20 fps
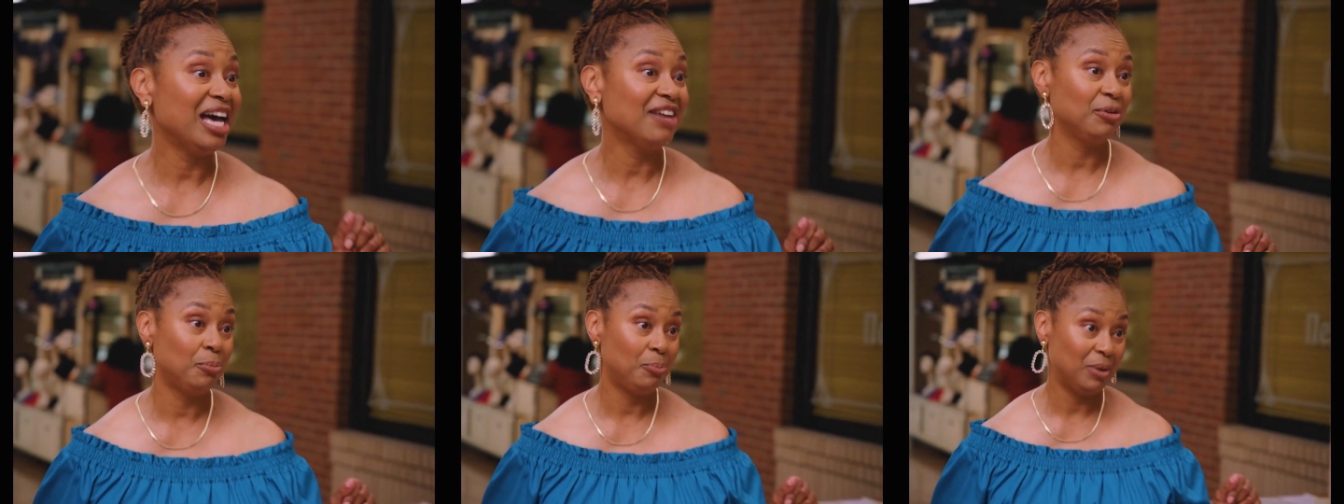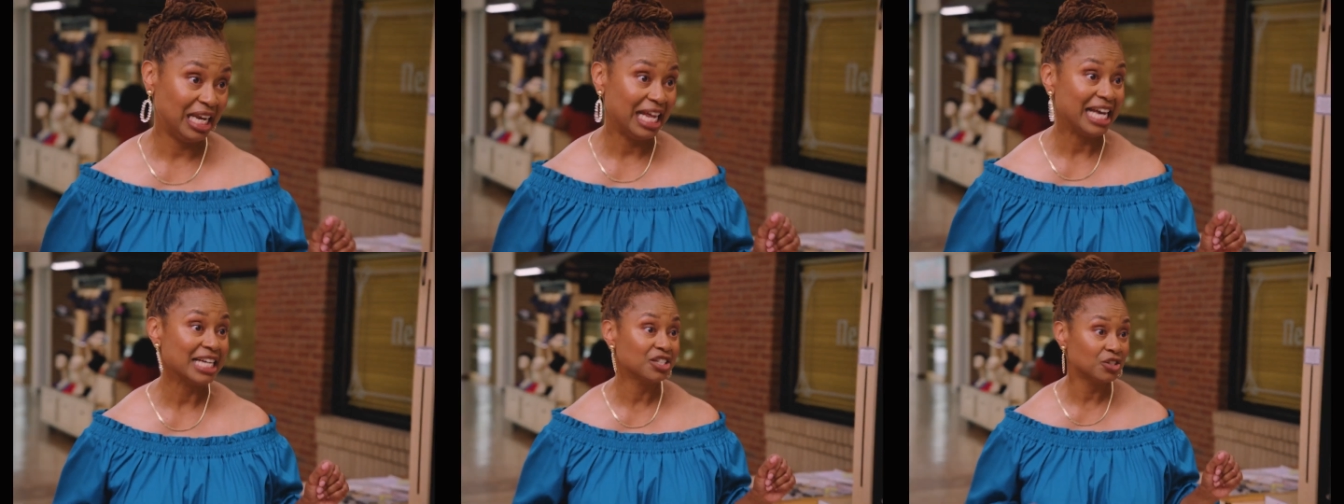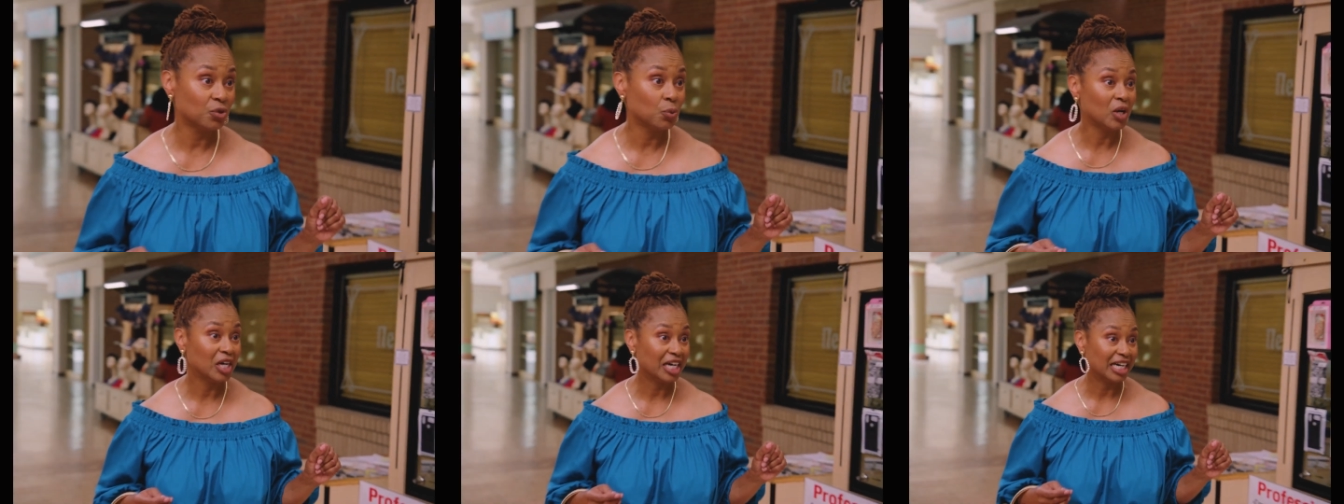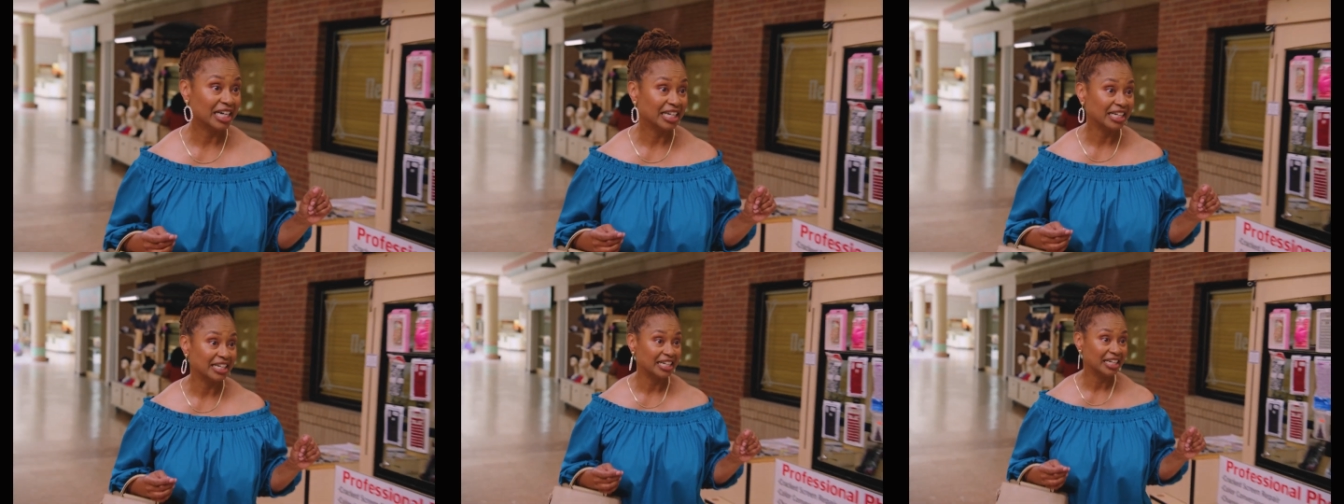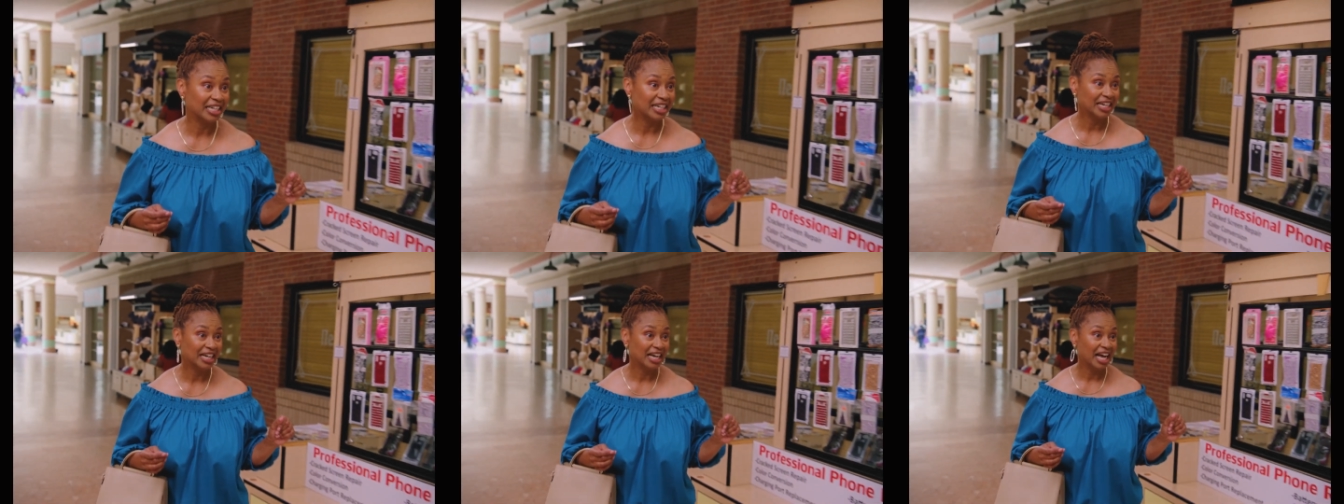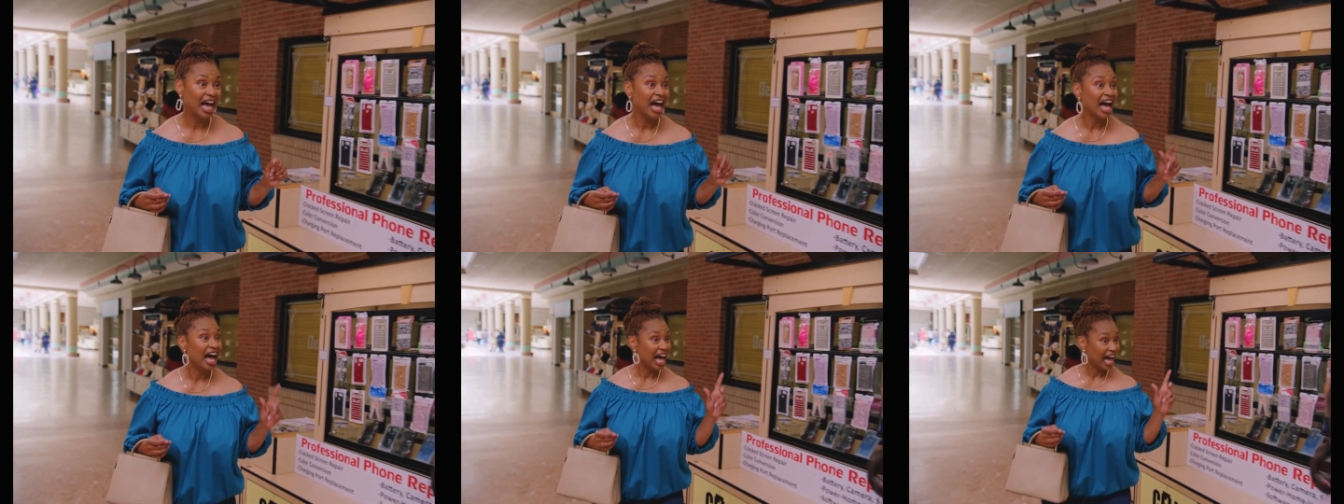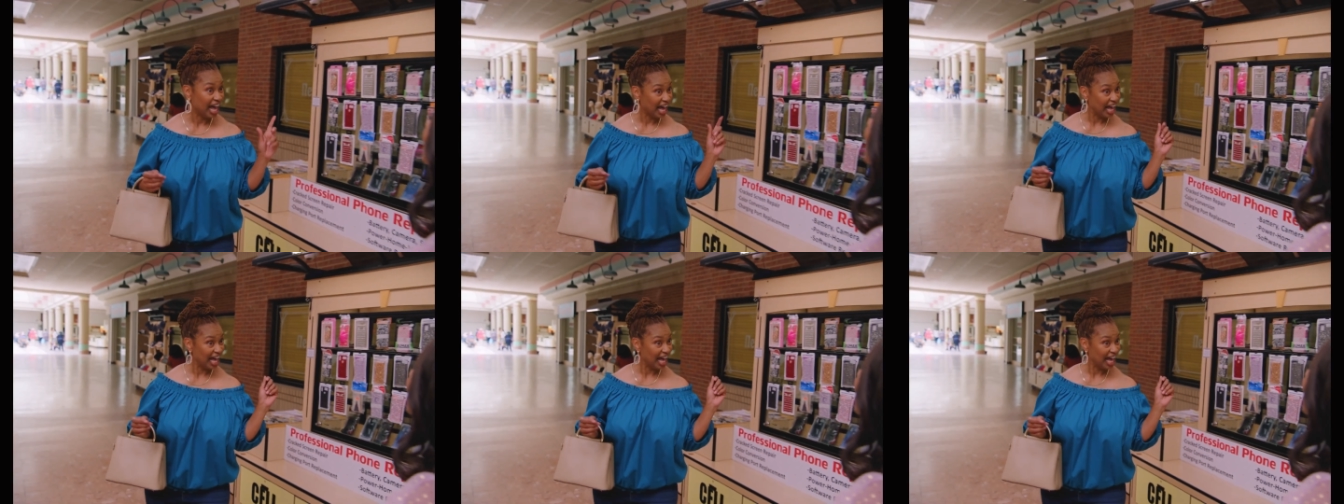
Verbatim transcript: have a blessed one. Oh, my goodness.